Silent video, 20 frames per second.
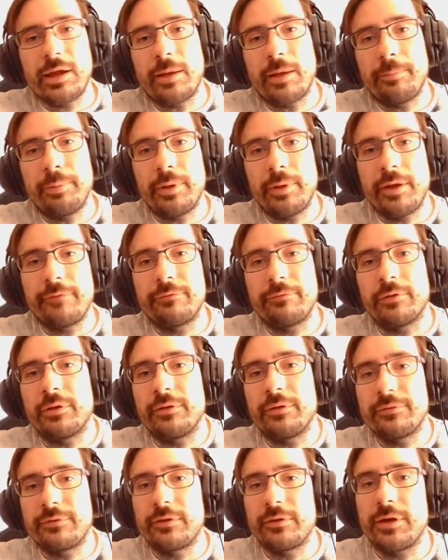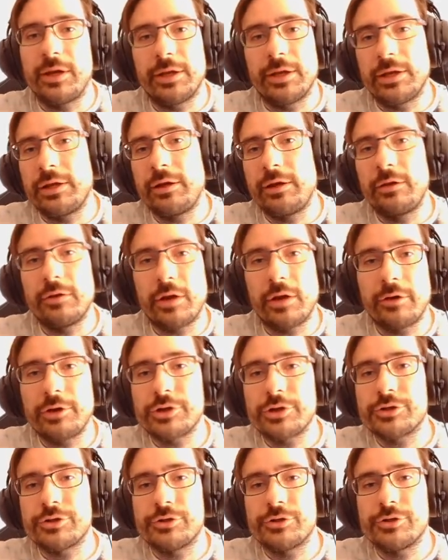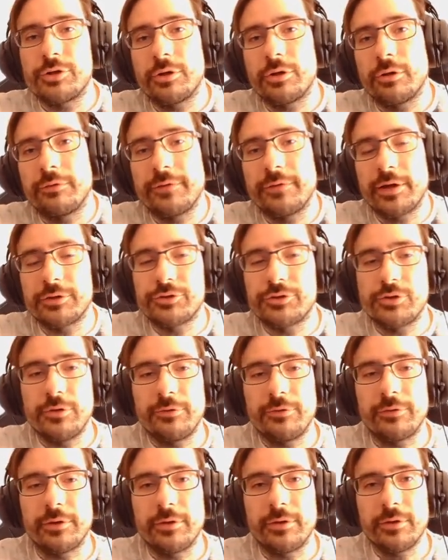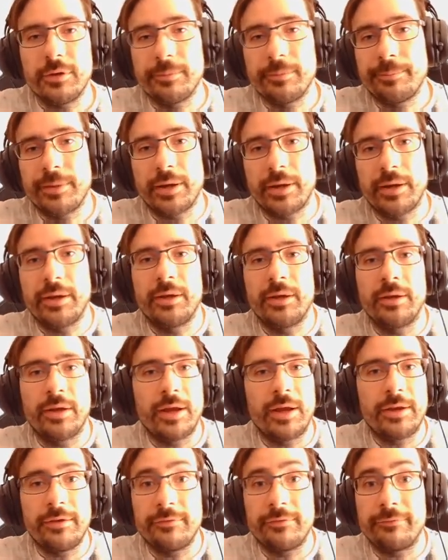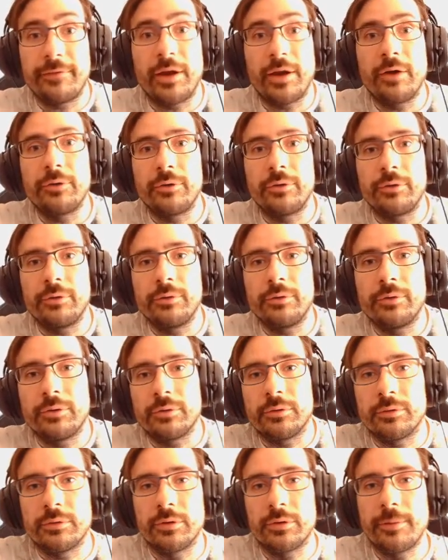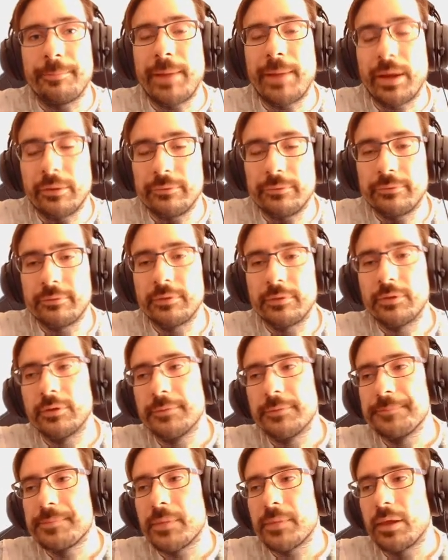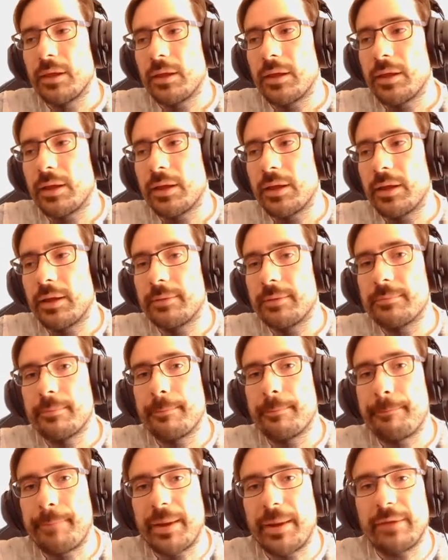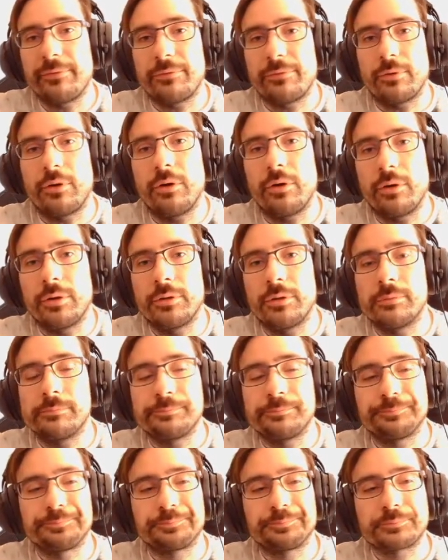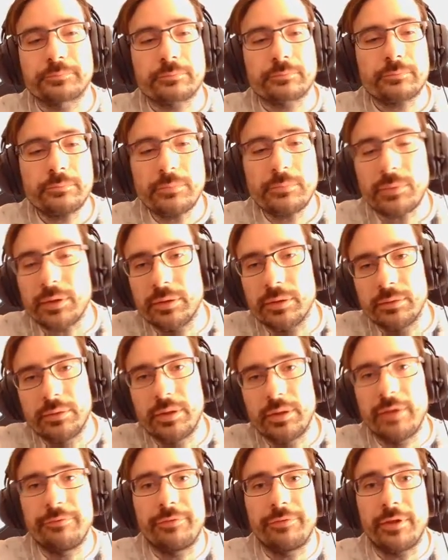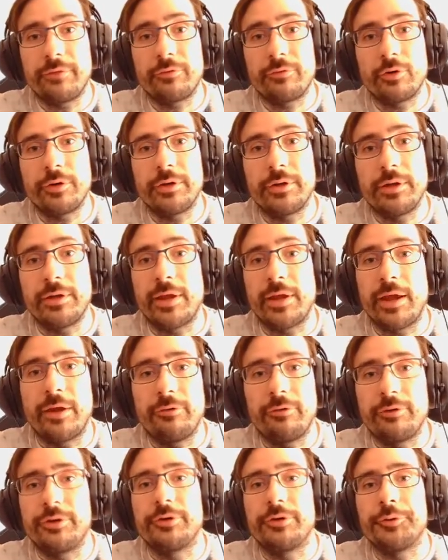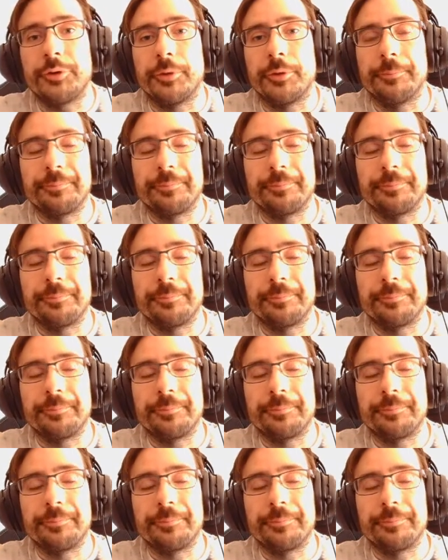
apply a velocity in any direction of our choosing by any value or amount based on if they've gone in that area or not.